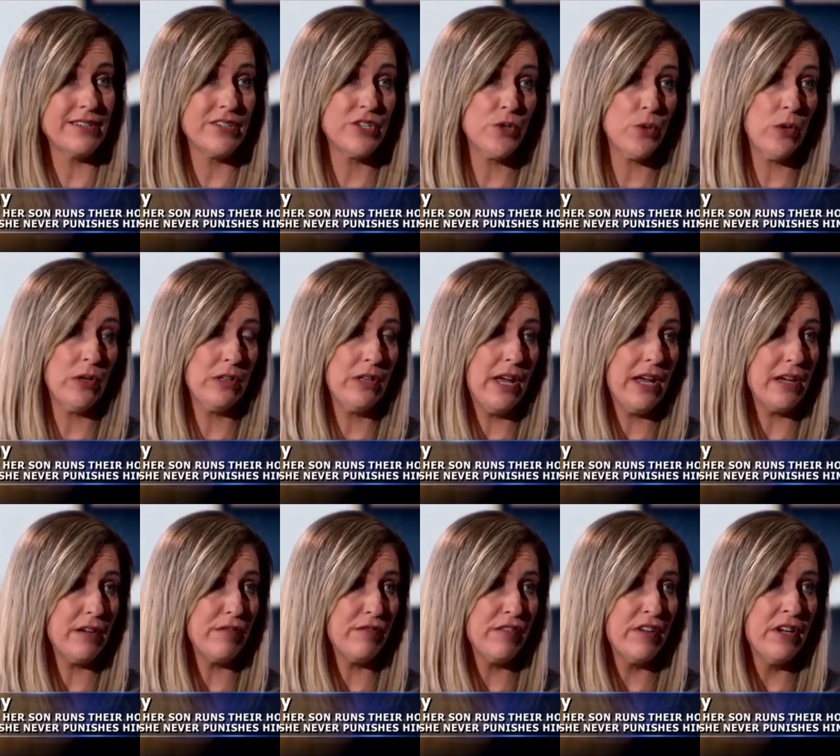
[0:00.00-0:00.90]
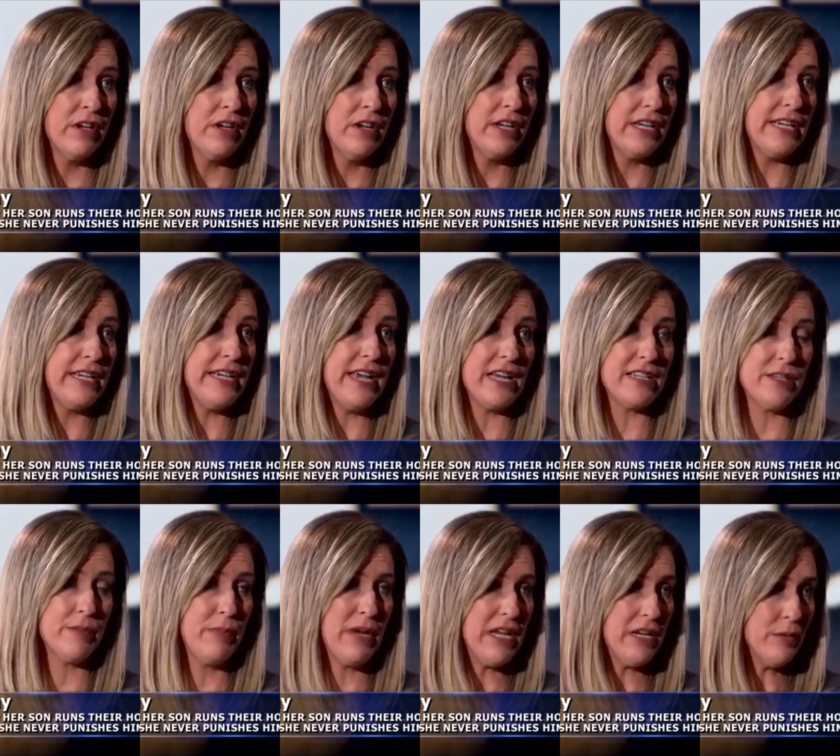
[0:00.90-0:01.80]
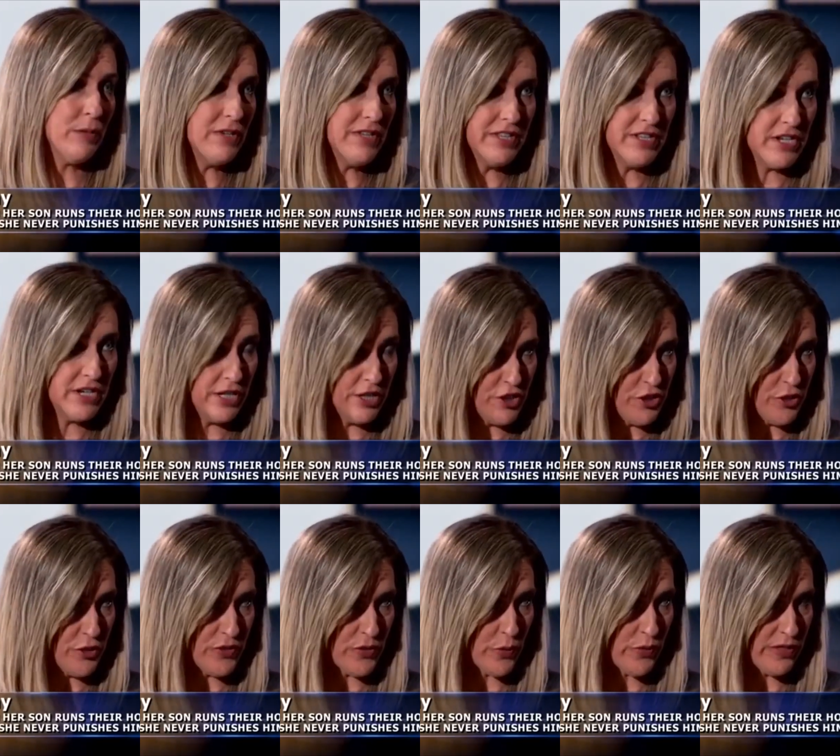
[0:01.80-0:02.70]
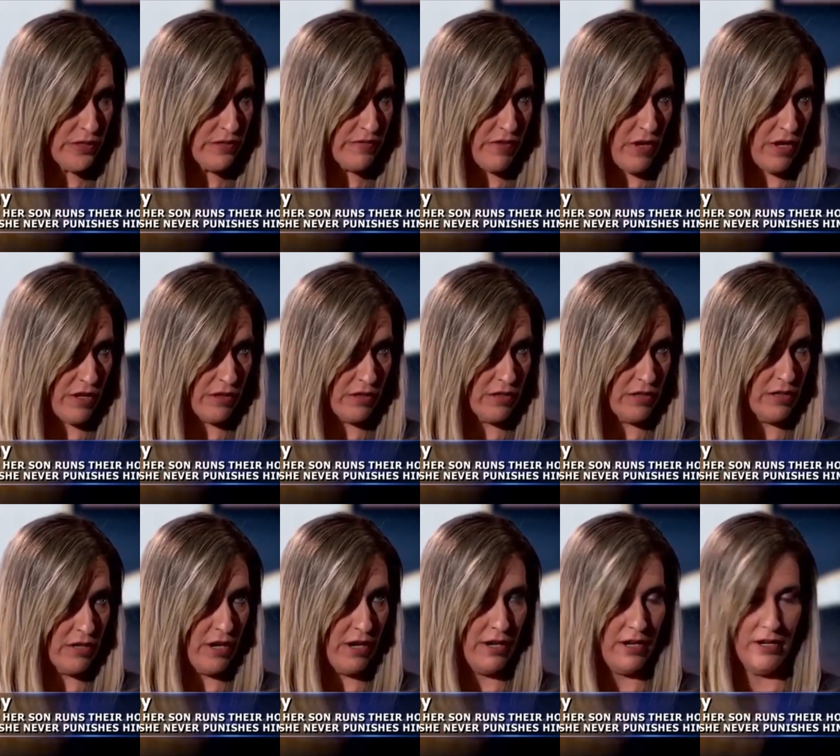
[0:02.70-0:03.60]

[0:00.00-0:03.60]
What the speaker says: his short life. He has abandonment issues with his father.